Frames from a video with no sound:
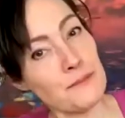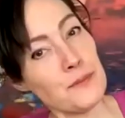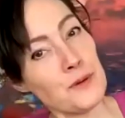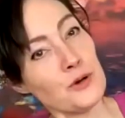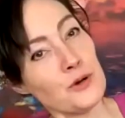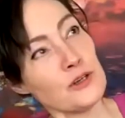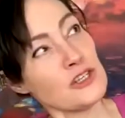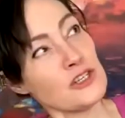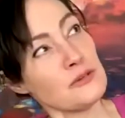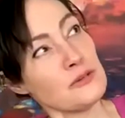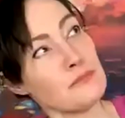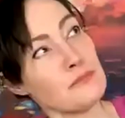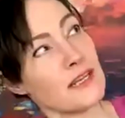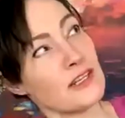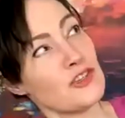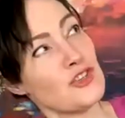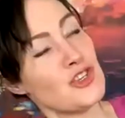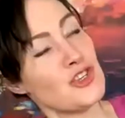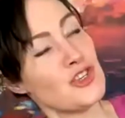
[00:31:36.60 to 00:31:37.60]
pushing my
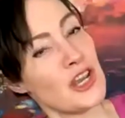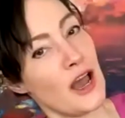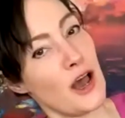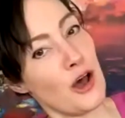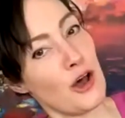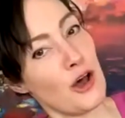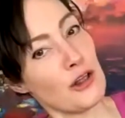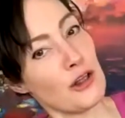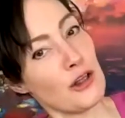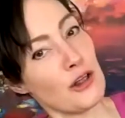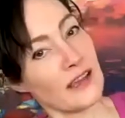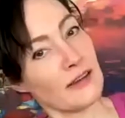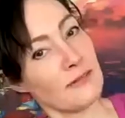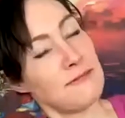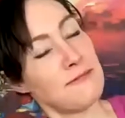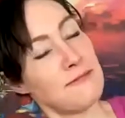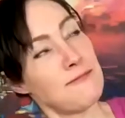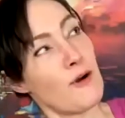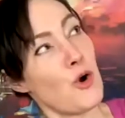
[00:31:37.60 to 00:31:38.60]
gel-like
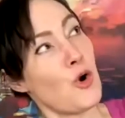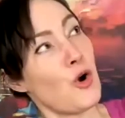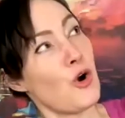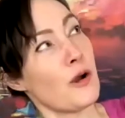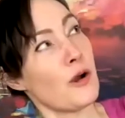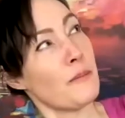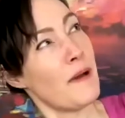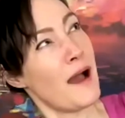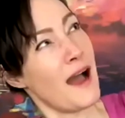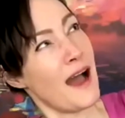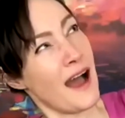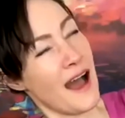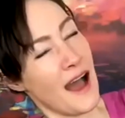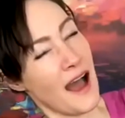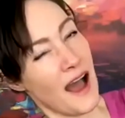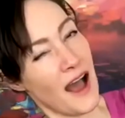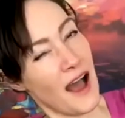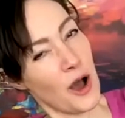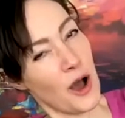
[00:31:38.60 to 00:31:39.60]
form
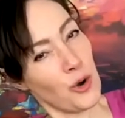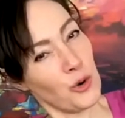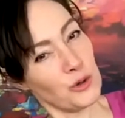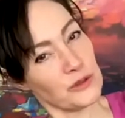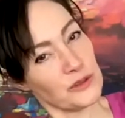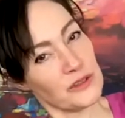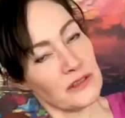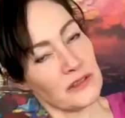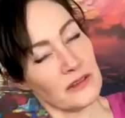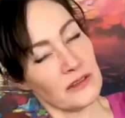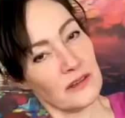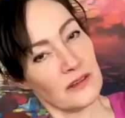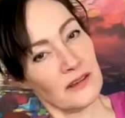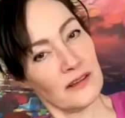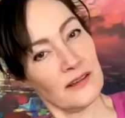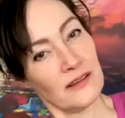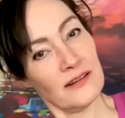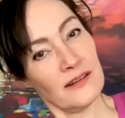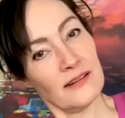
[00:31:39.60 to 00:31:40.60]
out.
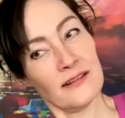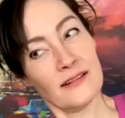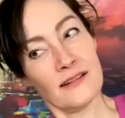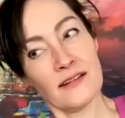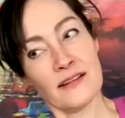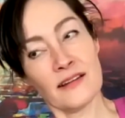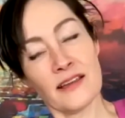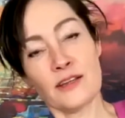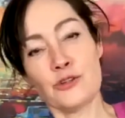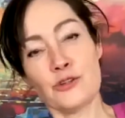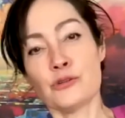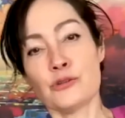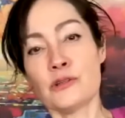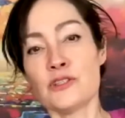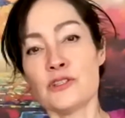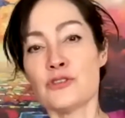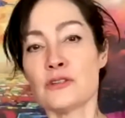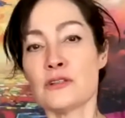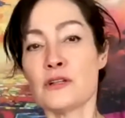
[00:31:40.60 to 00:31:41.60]
Okay, do
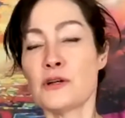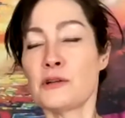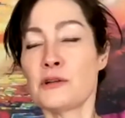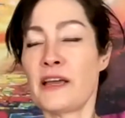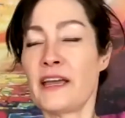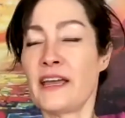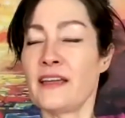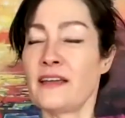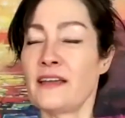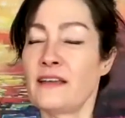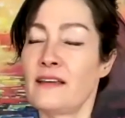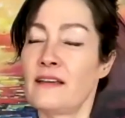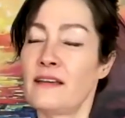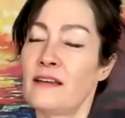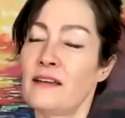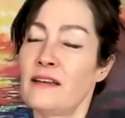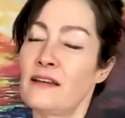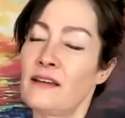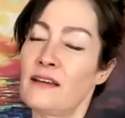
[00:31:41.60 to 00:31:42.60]
it slowly.
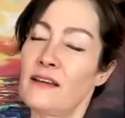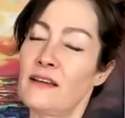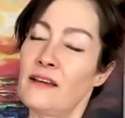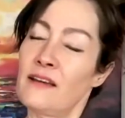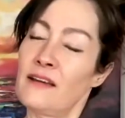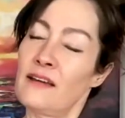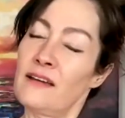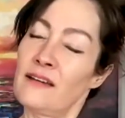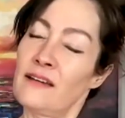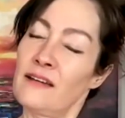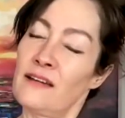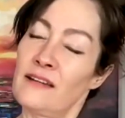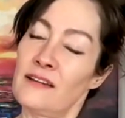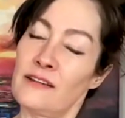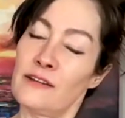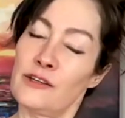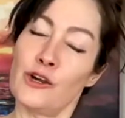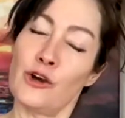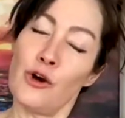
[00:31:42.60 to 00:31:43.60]

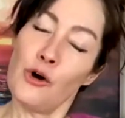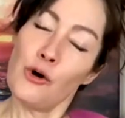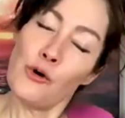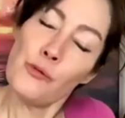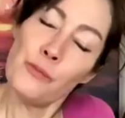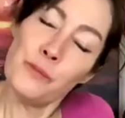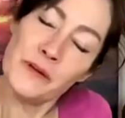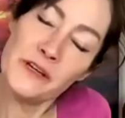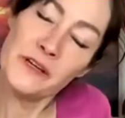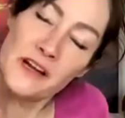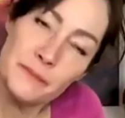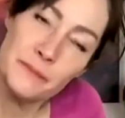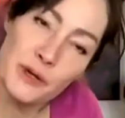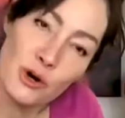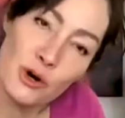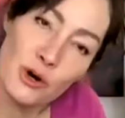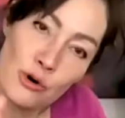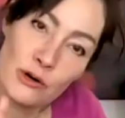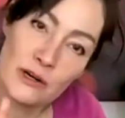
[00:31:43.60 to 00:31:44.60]
You're opening up your
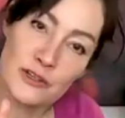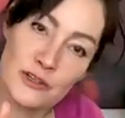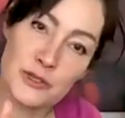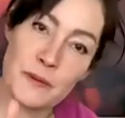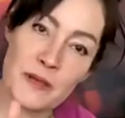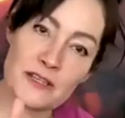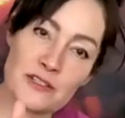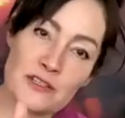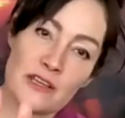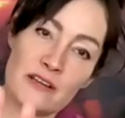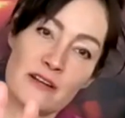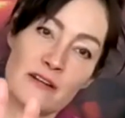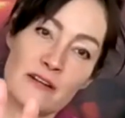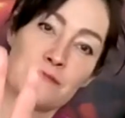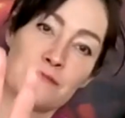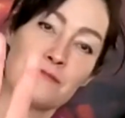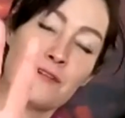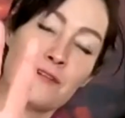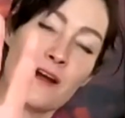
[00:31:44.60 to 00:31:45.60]
aura space in the
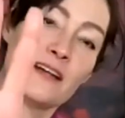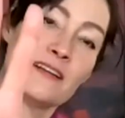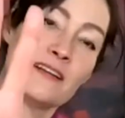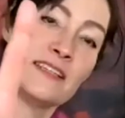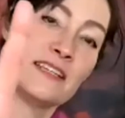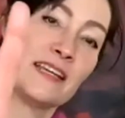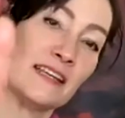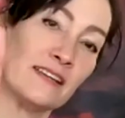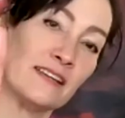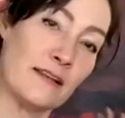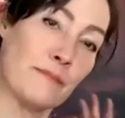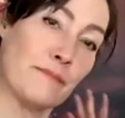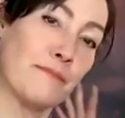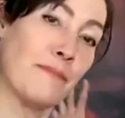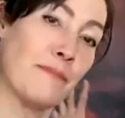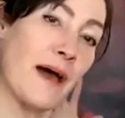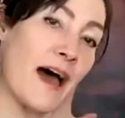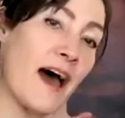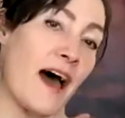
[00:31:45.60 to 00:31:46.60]
front, in the
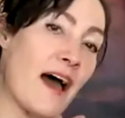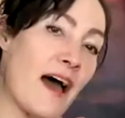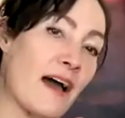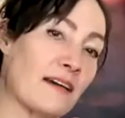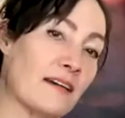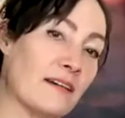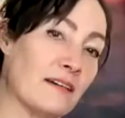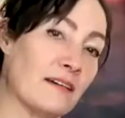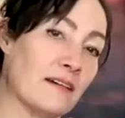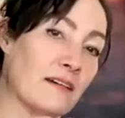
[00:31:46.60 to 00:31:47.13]
back.